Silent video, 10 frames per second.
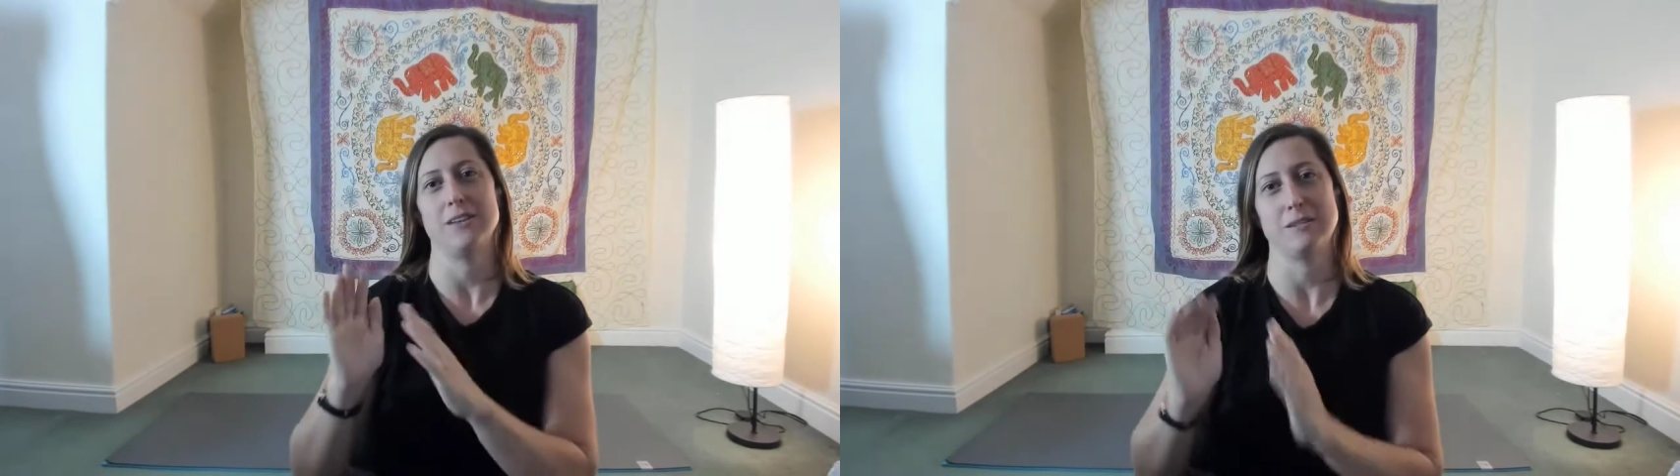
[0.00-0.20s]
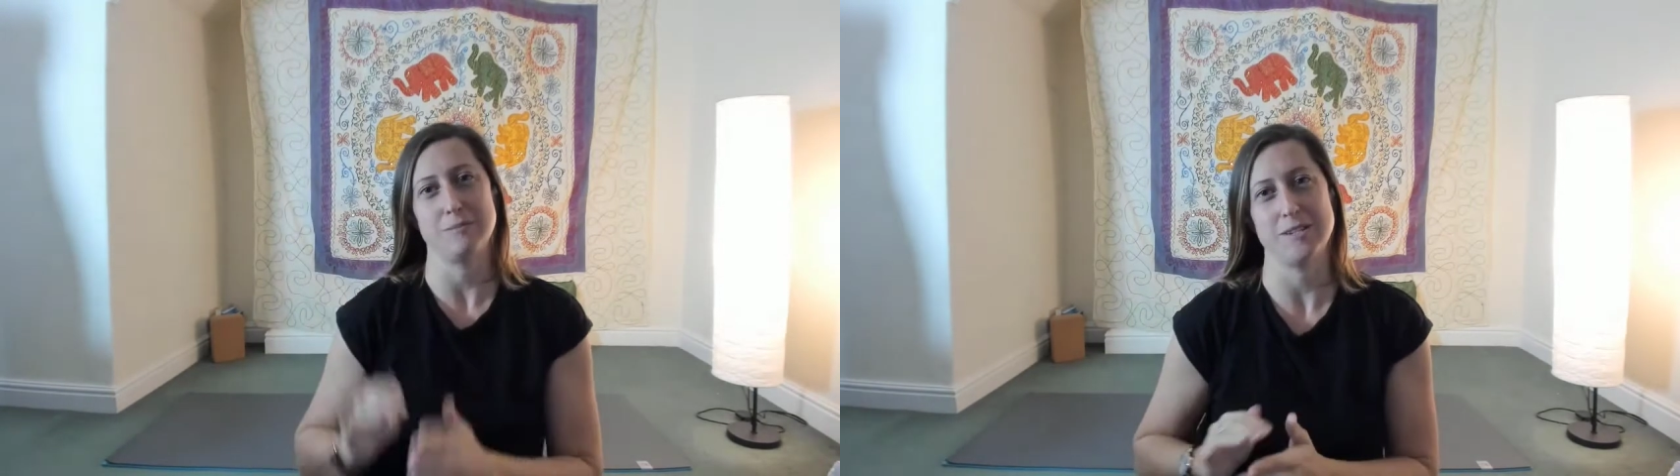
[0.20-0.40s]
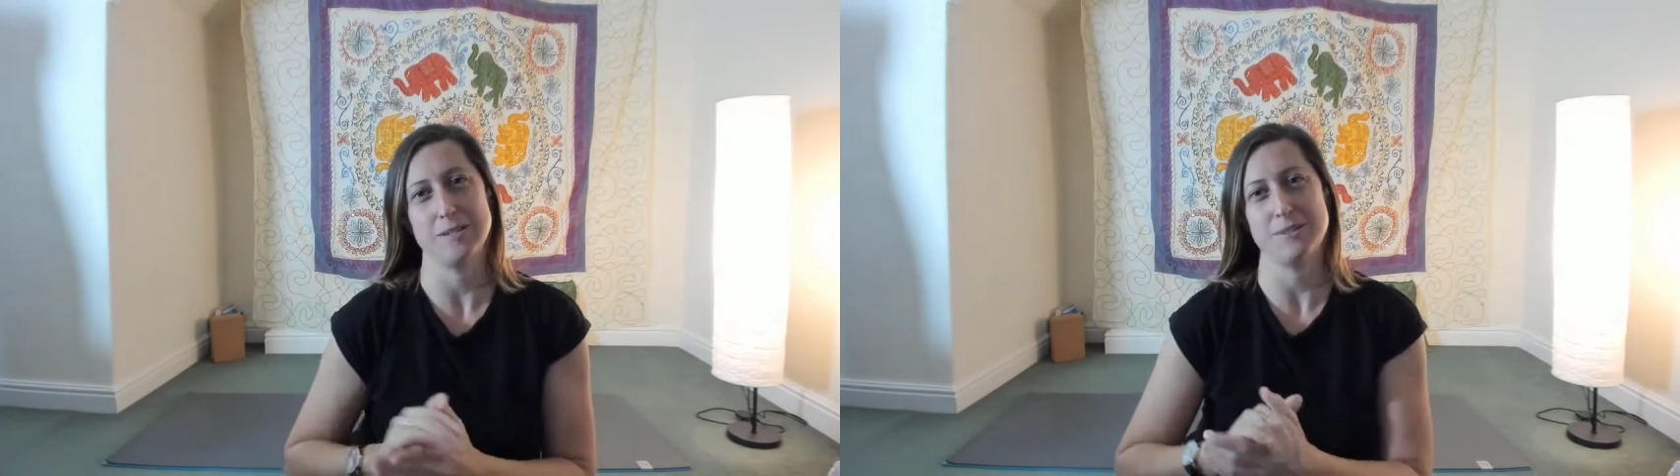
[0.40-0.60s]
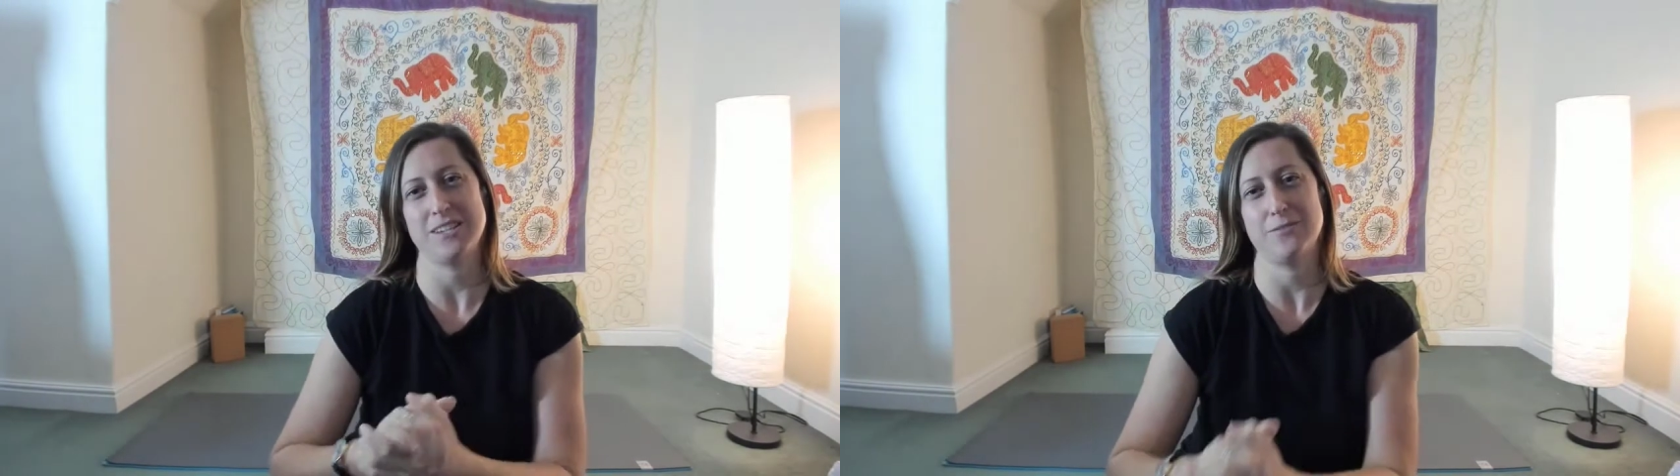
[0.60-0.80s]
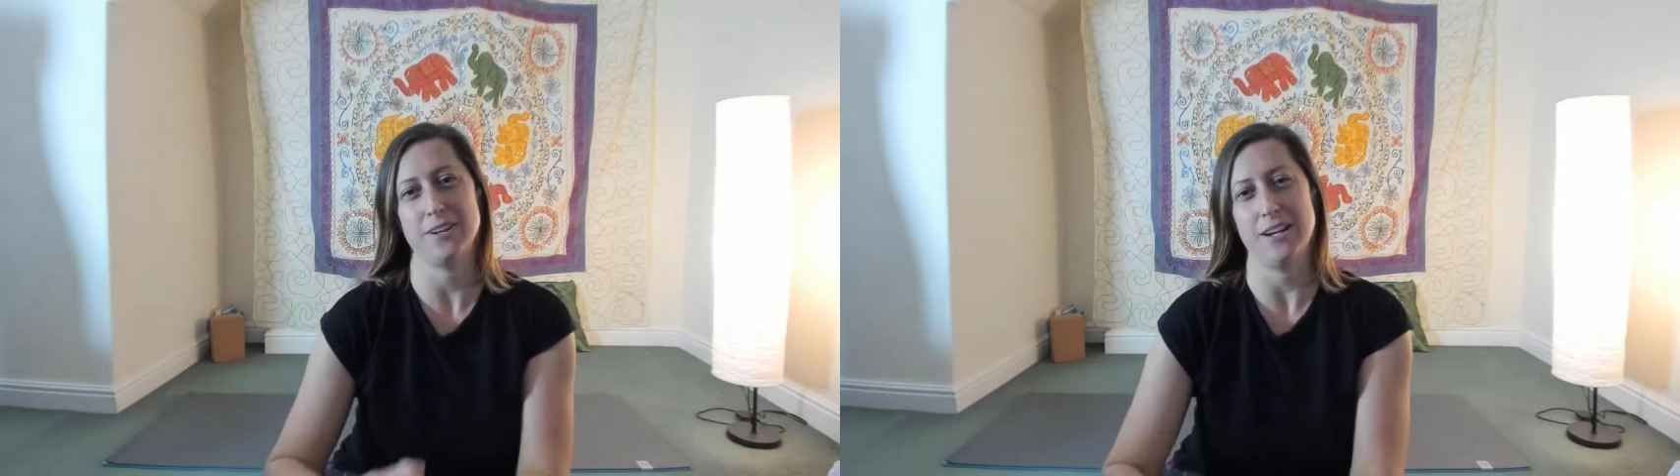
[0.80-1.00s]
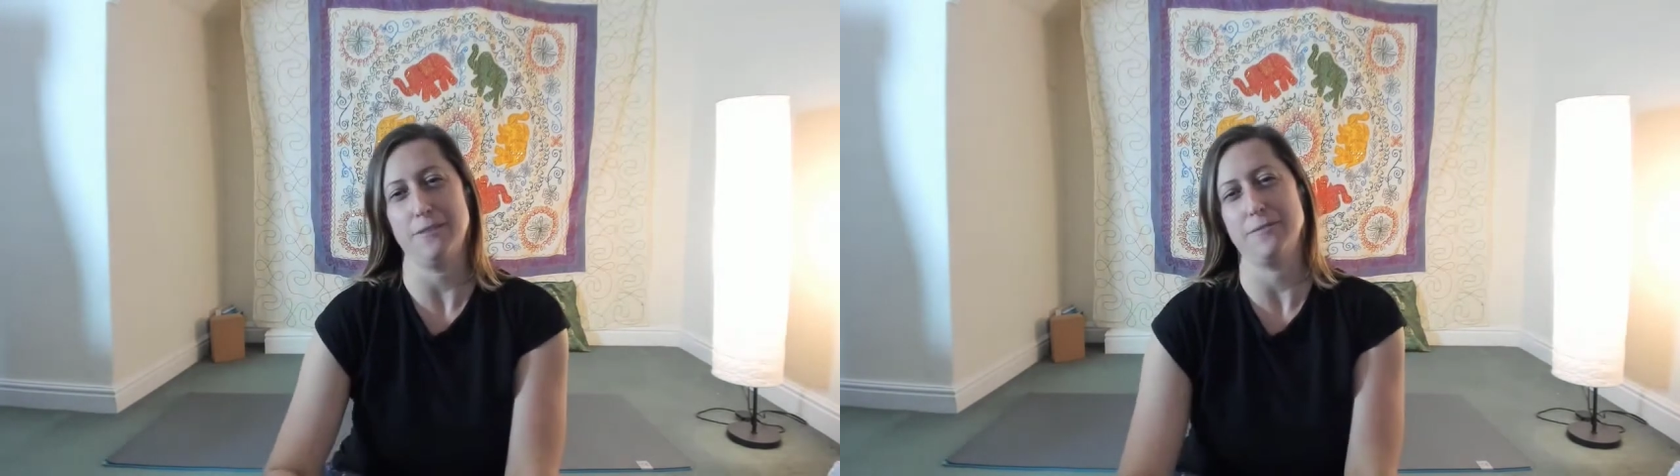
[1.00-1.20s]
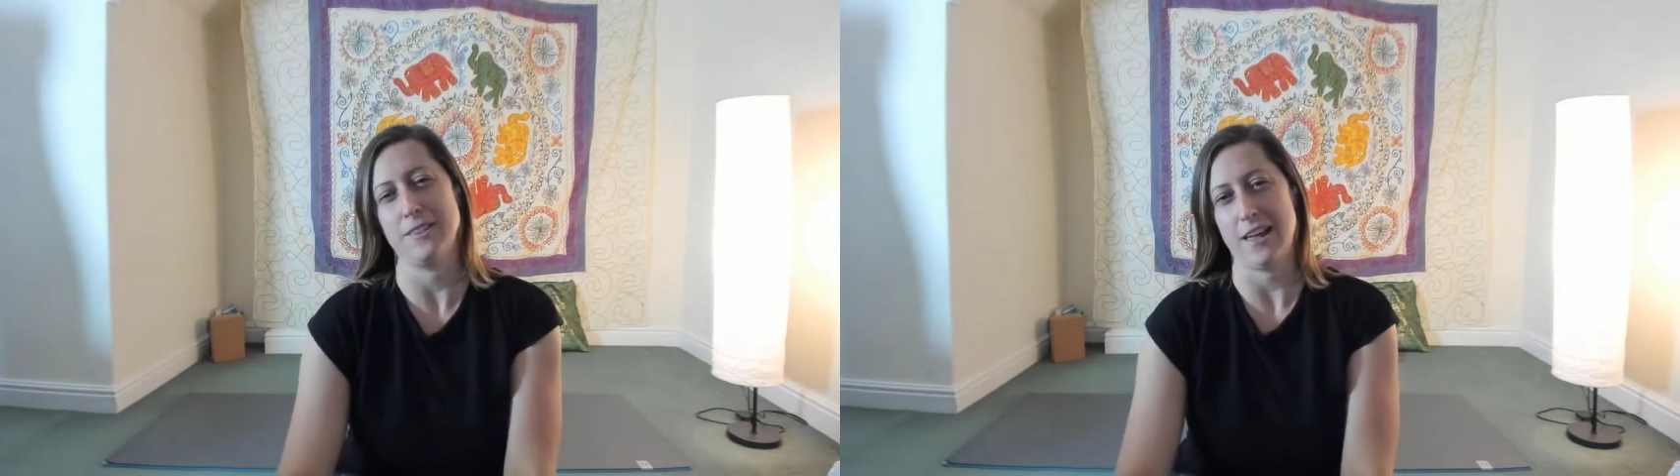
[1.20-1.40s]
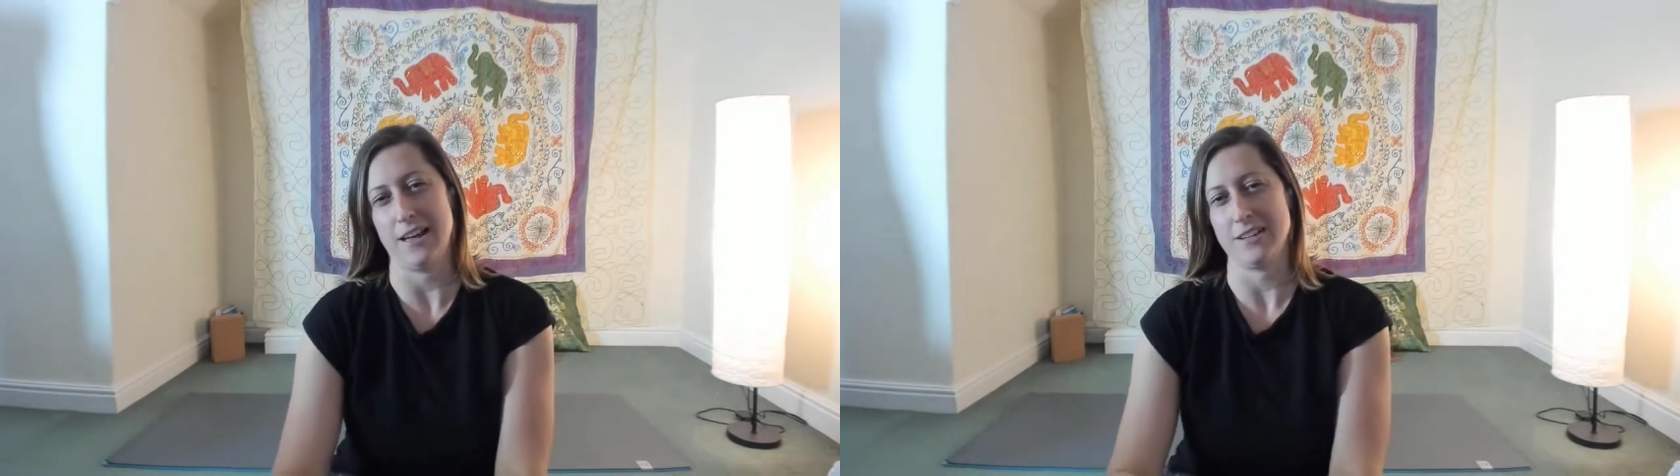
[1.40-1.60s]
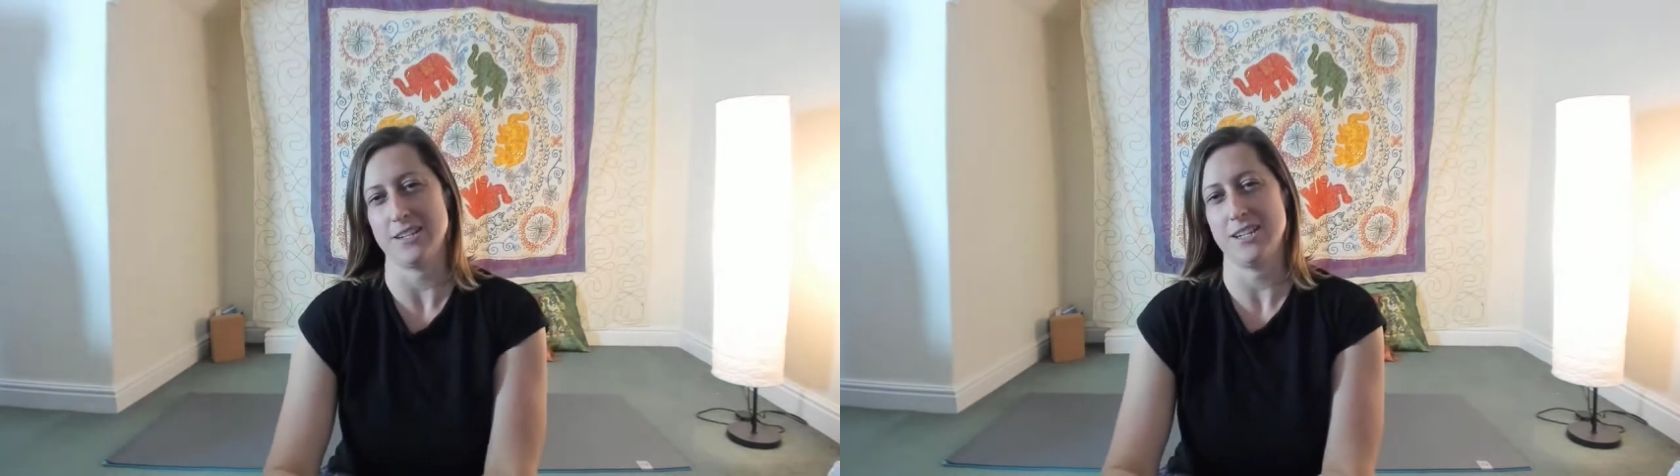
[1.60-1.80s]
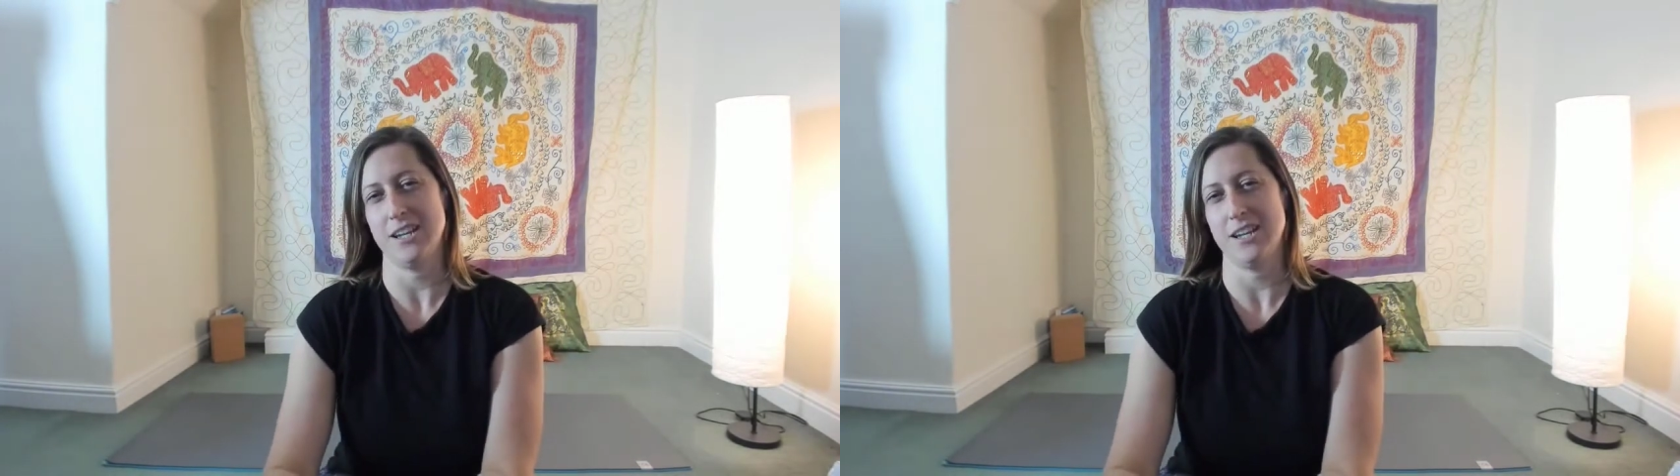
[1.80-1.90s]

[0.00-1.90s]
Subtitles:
specifically for that.